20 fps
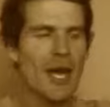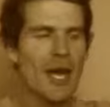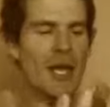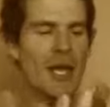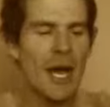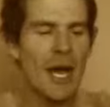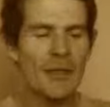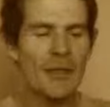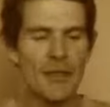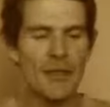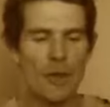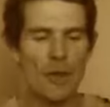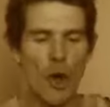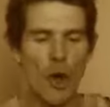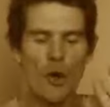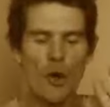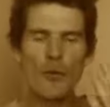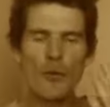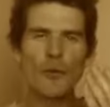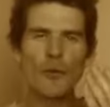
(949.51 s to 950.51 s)
Nothing,
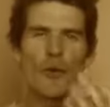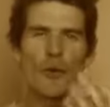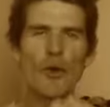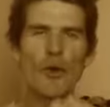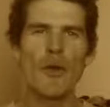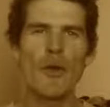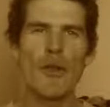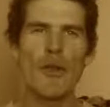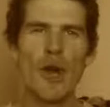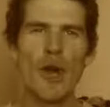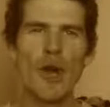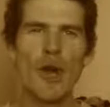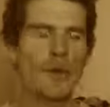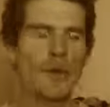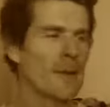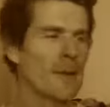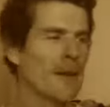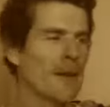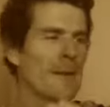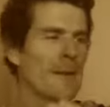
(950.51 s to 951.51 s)
no food on the
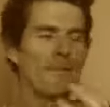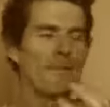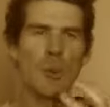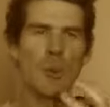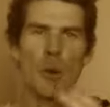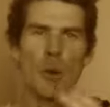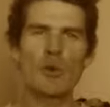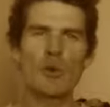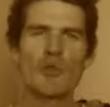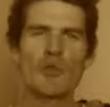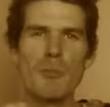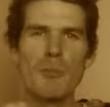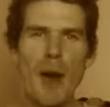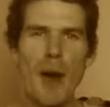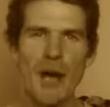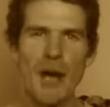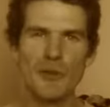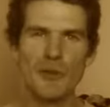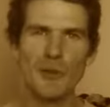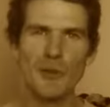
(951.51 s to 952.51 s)
earth builds
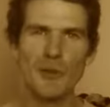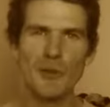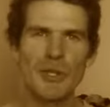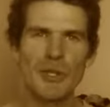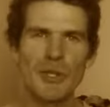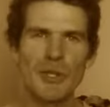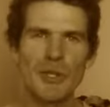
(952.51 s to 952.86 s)
muscle.